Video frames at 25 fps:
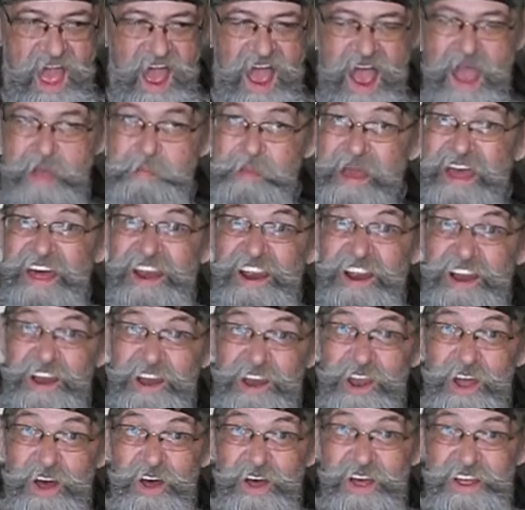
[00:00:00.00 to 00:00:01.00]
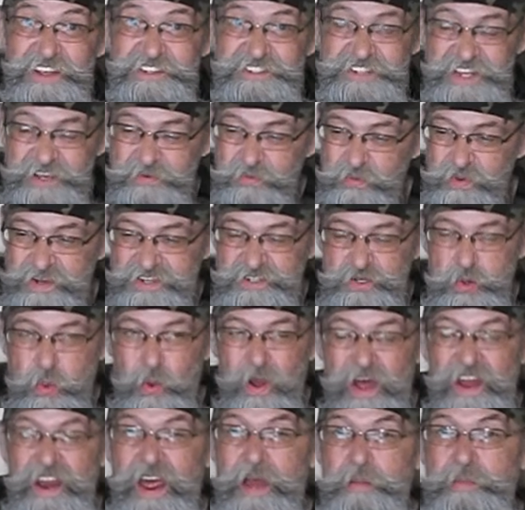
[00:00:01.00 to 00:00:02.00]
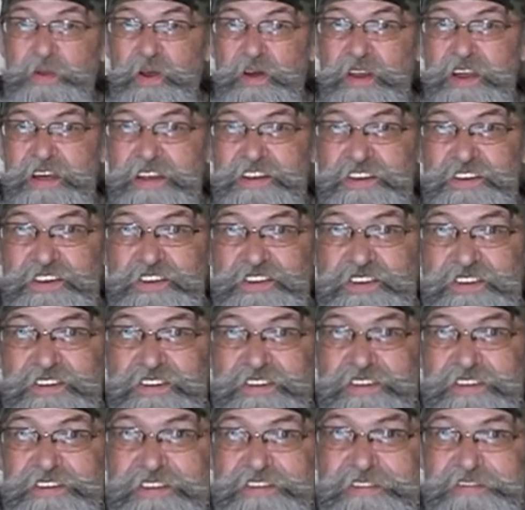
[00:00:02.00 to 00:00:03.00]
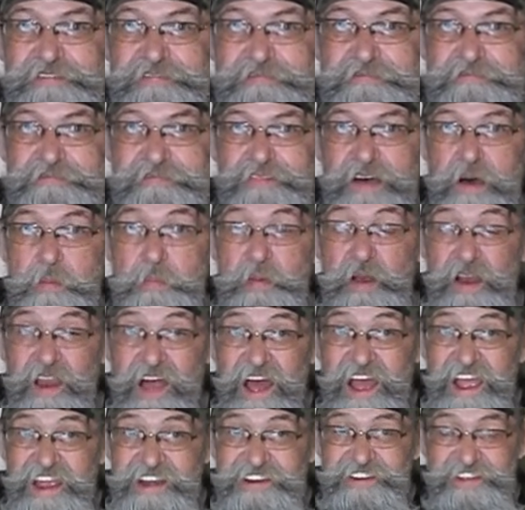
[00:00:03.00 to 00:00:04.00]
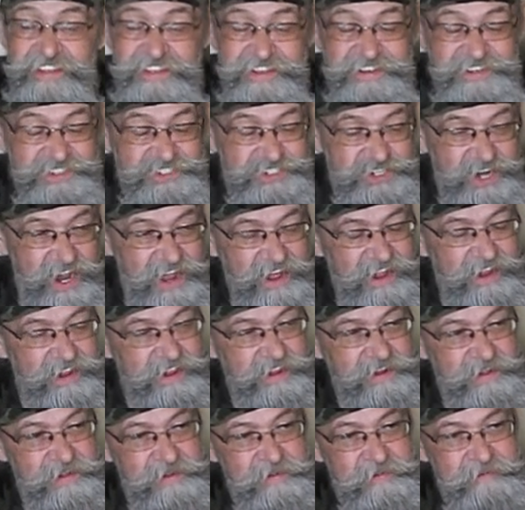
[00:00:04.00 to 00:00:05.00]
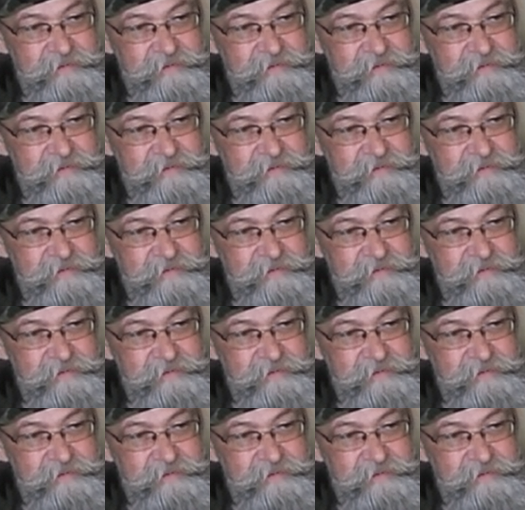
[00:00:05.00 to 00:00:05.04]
I'm at a loss at which one I'm going to apply to this shell.